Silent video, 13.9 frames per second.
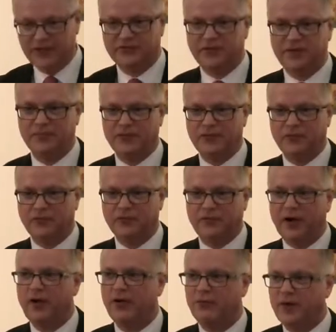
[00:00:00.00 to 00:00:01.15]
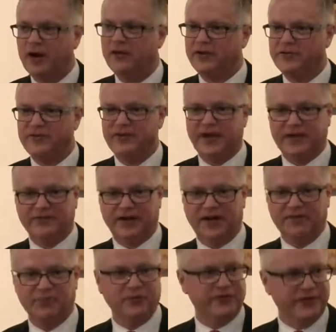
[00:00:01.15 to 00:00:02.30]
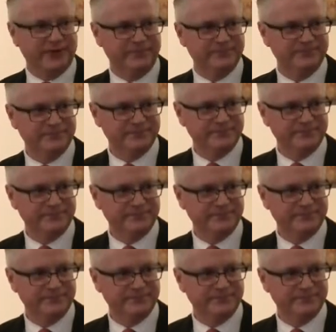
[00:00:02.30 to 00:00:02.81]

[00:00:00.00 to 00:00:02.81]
is something you very rarely see outside of a museum.